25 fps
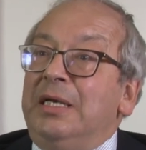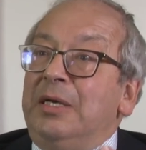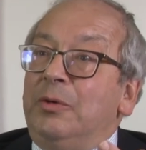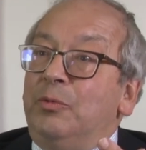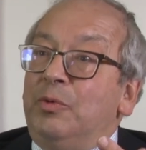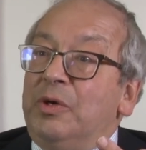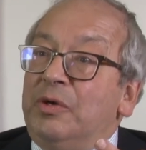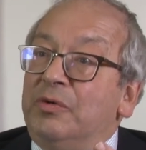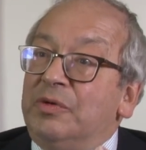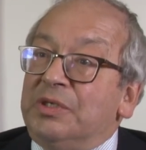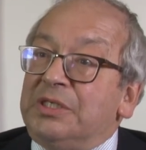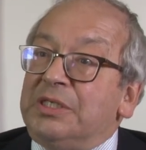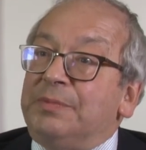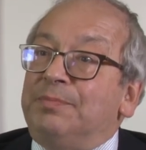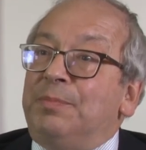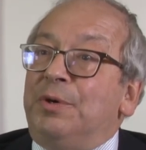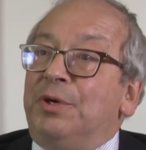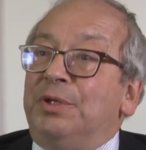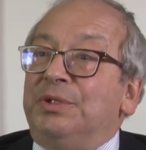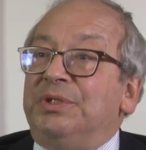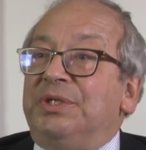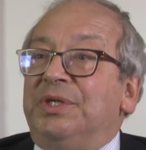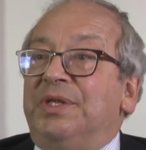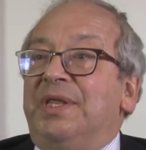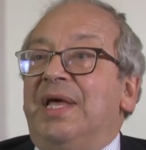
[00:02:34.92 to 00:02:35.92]
We
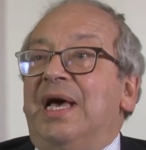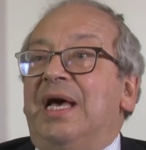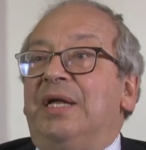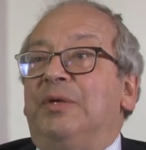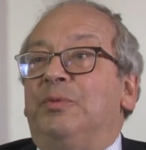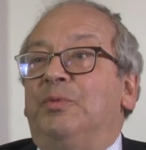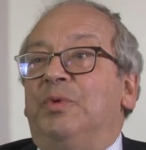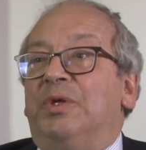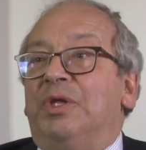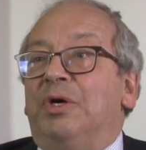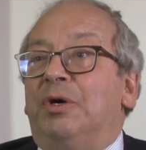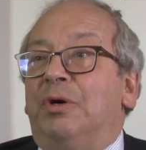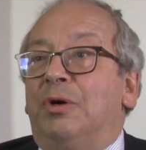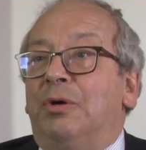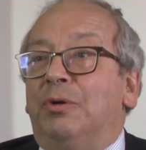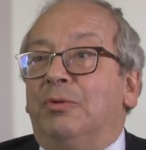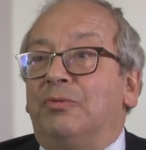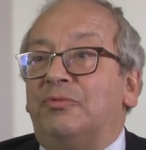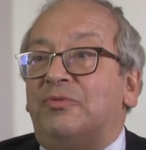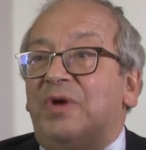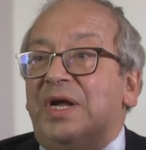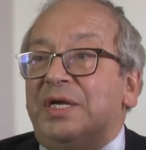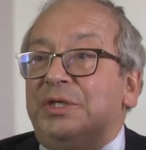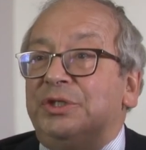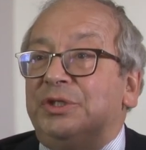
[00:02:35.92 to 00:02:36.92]
respond to that with a whole
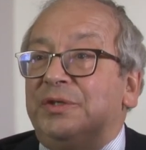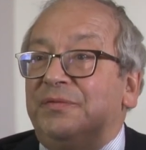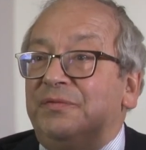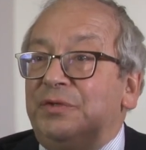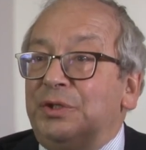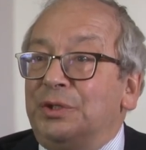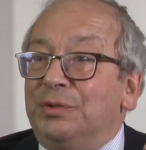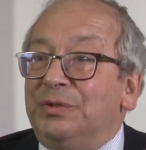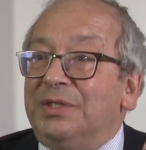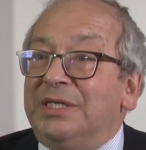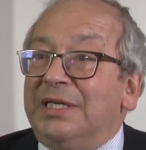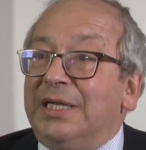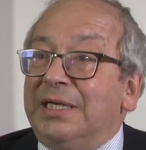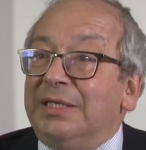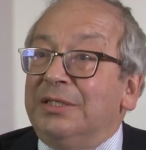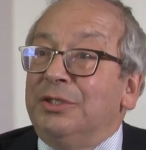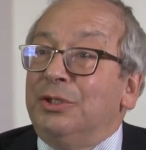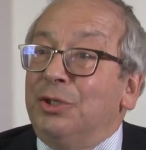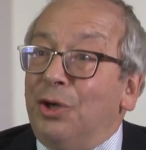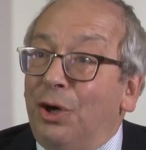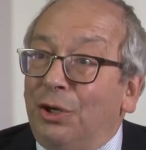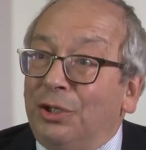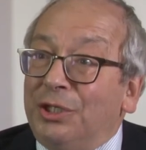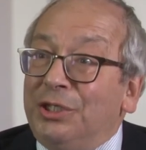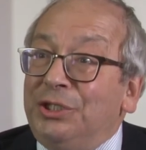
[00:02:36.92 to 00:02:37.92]
range of new
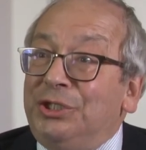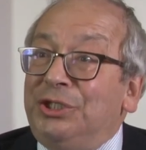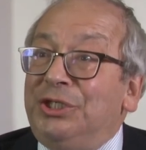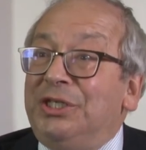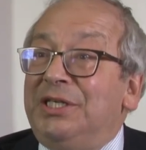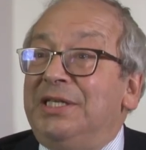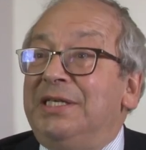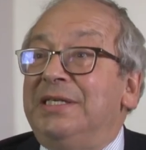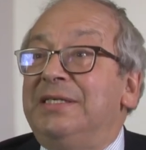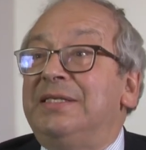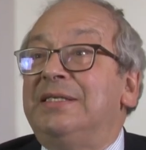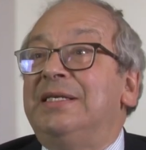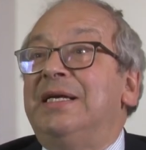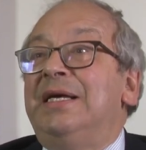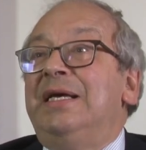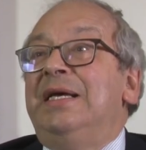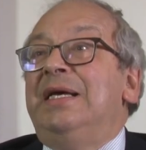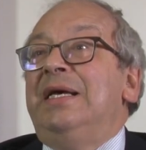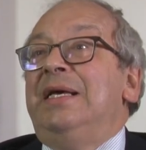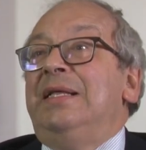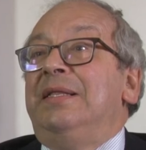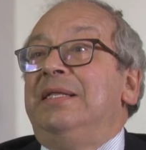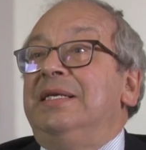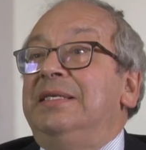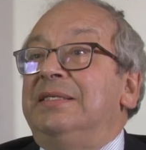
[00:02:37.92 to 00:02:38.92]
technologies.
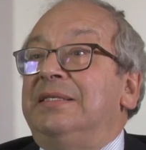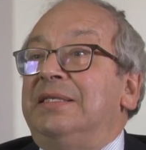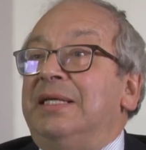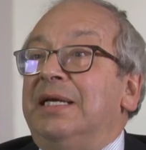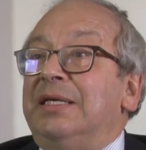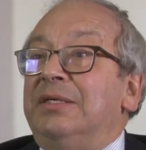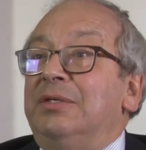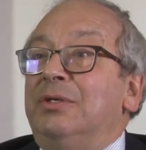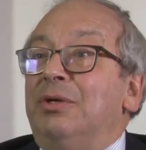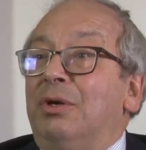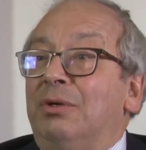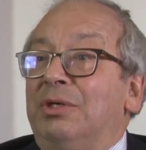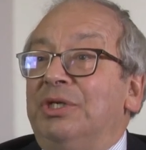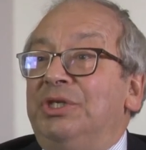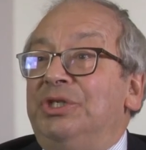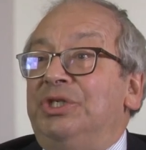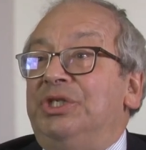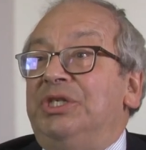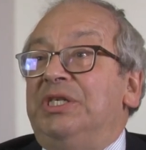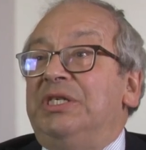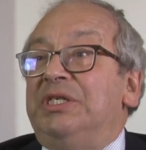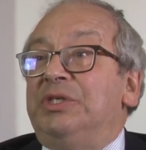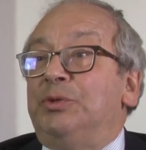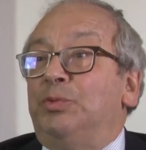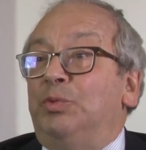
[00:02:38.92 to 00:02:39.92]
These
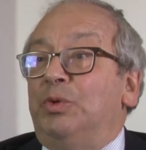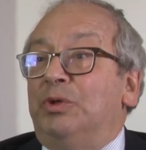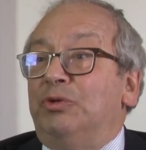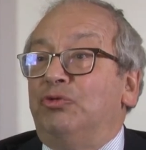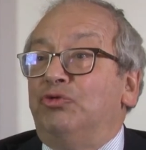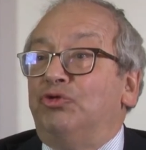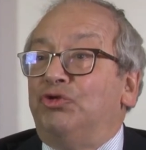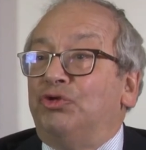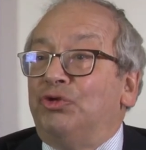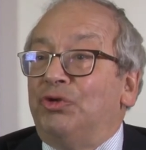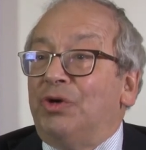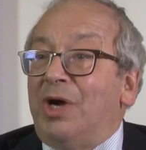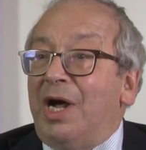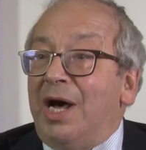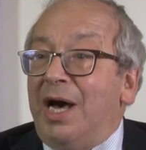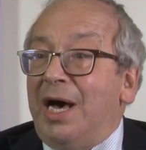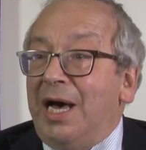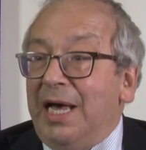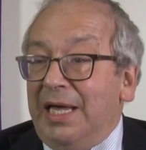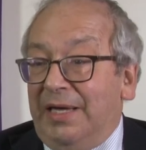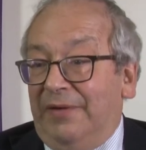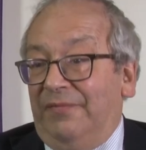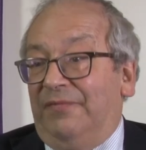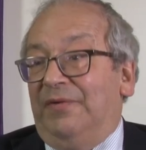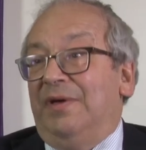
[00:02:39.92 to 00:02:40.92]
technologies will
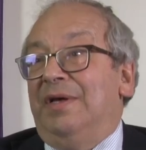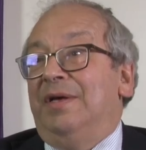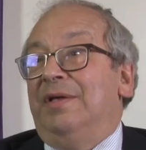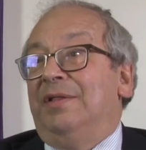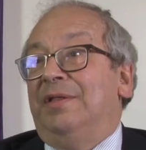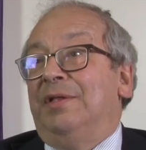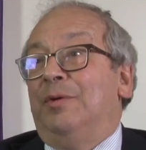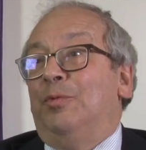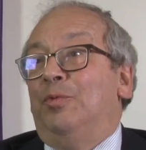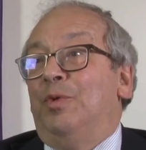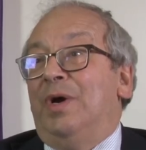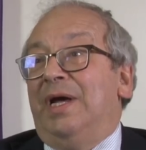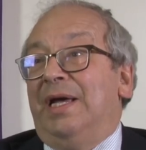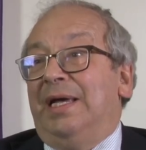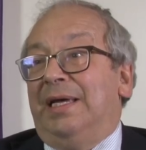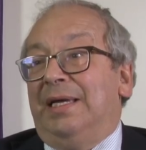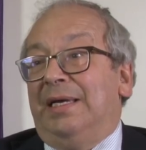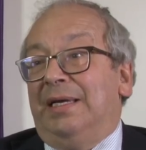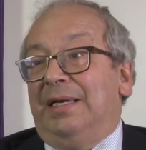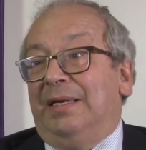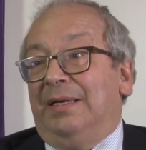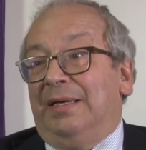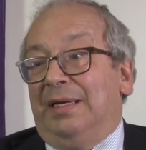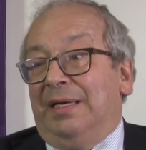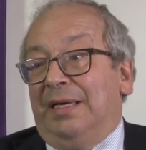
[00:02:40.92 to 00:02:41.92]
drive the
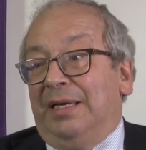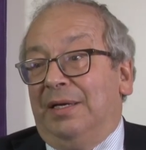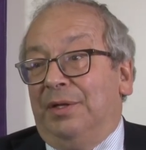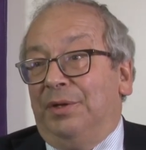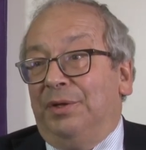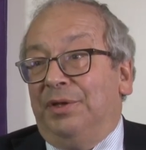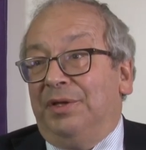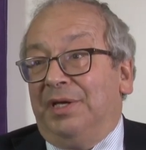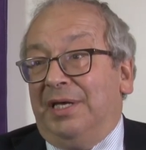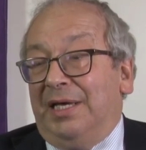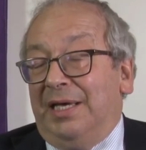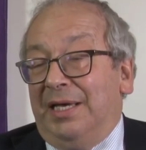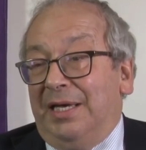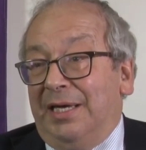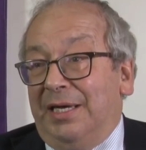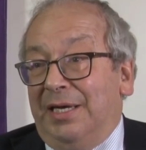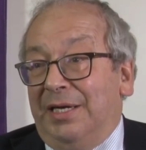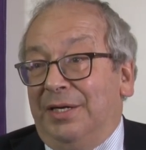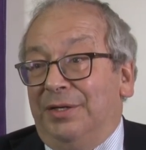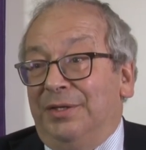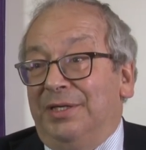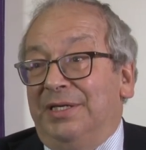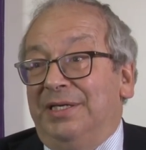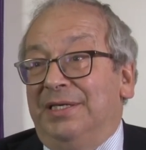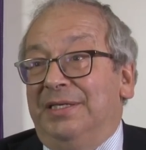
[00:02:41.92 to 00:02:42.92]
way
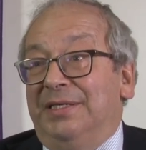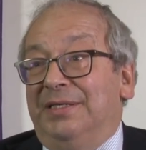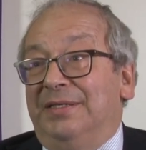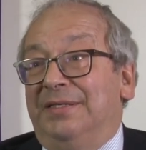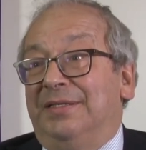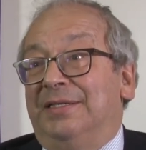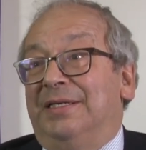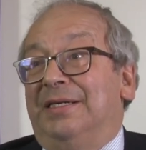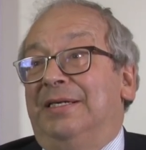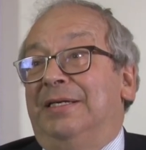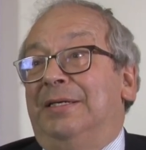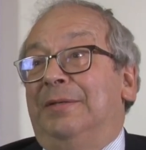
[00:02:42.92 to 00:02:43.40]
healthcare is